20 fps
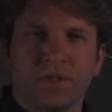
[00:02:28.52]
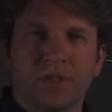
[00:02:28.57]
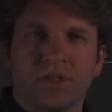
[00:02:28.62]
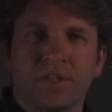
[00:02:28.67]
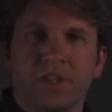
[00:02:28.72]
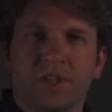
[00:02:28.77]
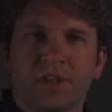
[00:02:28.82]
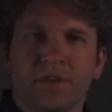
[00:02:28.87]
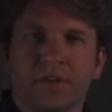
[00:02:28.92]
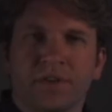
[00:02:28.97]

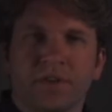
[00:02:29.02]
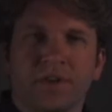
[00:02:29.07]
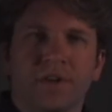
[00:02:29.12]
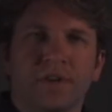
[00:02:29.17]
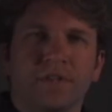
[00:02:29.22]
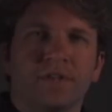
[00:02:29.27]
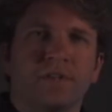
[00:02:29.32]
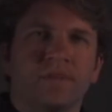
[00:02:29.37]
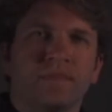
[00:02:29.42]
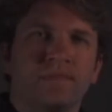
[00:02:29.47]
Singularity
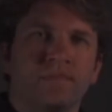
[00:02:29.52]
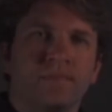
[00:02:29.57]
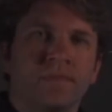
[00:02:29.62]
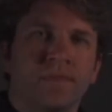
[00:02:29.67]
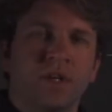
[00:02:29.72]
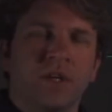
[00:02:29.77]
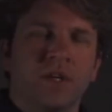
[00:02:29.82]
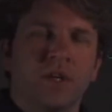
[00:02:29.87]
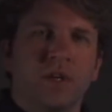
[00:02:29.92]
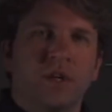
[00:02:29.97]
Arts.
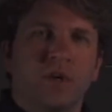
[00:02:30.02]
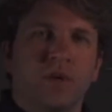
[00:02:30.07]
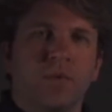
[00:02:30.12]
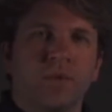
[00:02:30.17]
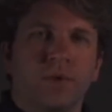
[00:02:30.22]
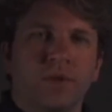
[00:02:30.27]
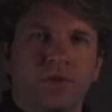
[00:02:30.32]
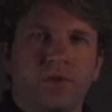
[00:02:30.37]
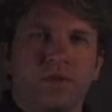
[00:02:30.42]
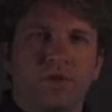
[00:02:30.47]

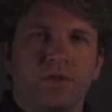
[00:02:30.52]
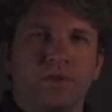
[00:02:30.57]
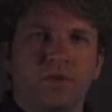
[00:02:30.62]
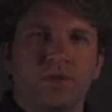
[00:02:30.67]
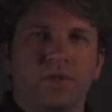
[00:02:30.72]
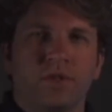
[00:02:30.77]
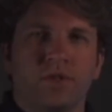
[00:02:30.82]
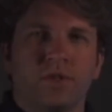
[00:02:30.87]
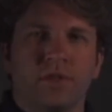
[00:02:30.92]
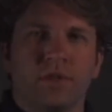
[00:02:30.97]
We
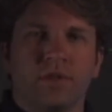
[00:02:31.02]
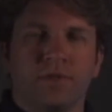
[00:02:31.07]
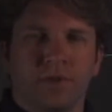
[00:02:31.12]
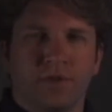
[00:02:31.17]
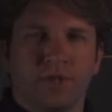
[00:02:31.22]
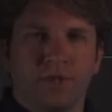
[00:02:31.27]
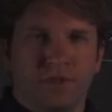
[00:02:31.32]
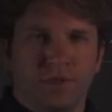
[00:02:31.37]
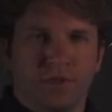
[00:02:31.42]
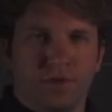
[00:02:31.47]
use
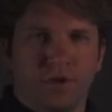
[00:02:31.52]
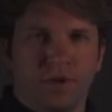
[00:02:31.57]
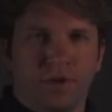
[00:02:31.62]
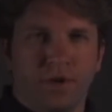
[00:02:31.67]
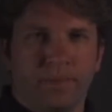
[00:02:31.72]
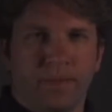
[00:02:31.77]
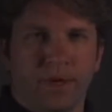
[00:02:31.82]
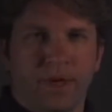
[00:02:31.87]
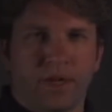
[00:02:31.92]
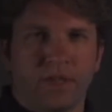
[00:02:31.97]
three D
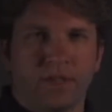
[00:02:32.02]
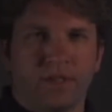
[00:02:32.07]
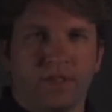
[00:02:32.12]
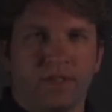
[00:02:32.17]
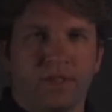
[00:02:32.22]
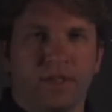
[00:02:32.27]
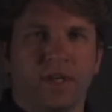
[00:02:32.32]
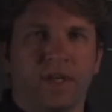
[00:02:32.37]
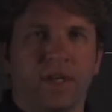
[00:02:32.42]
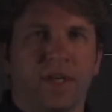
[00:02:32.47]
Studio
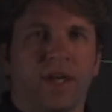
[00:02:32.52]
Max